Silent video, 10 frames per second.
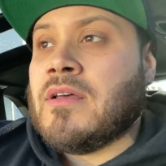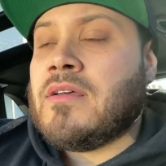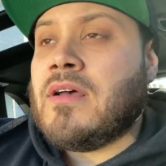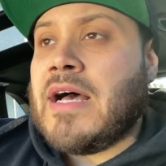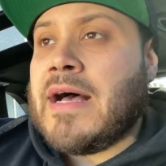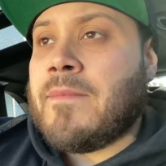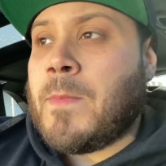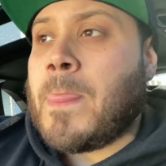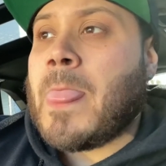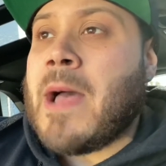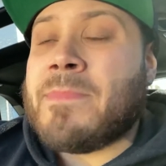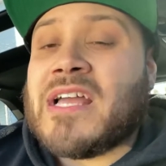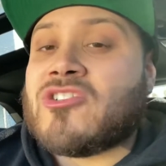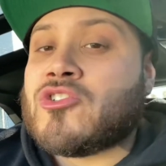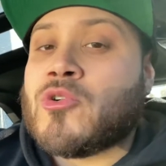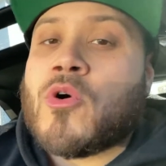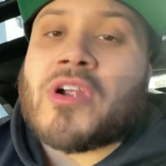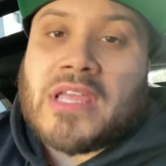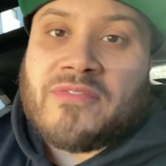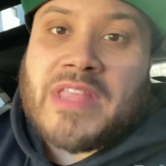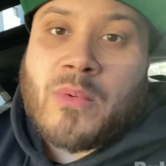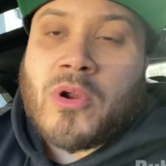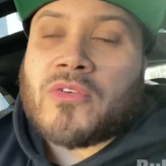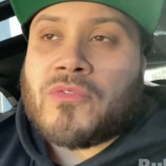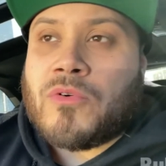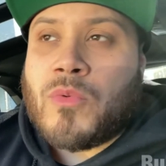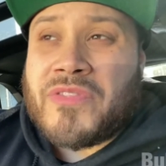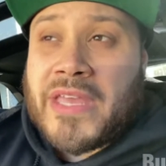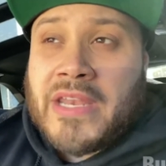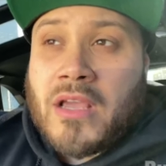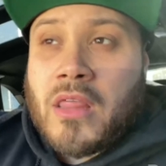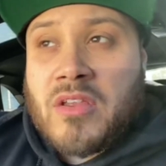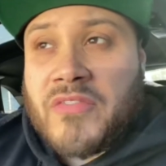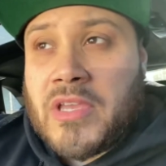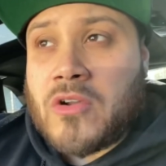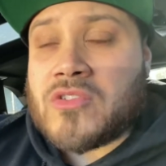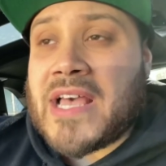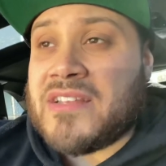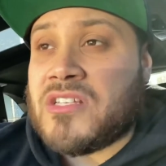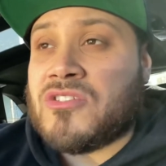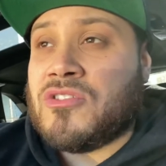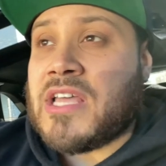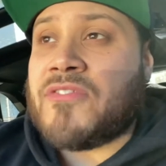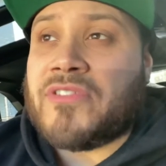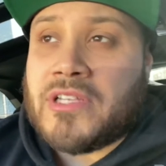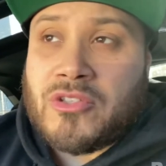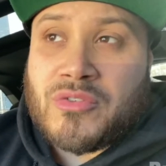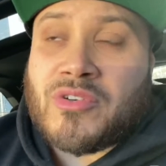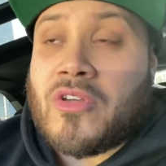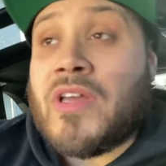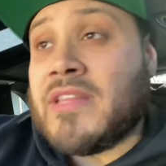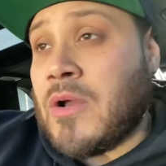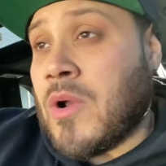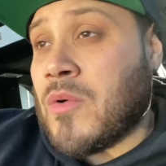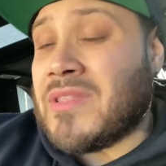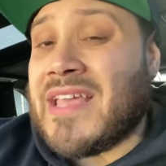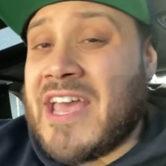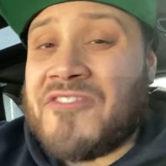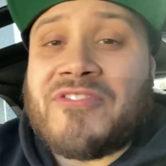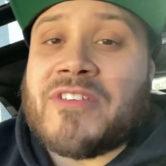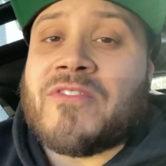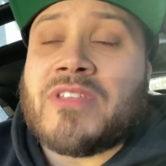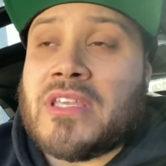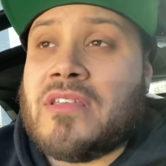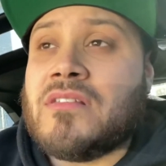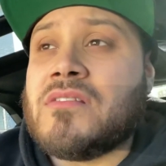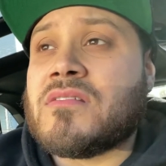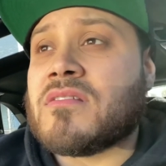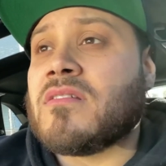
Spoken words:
I'm not sure if they work with any other vehicles. I just definitely do know that they work with the F15s,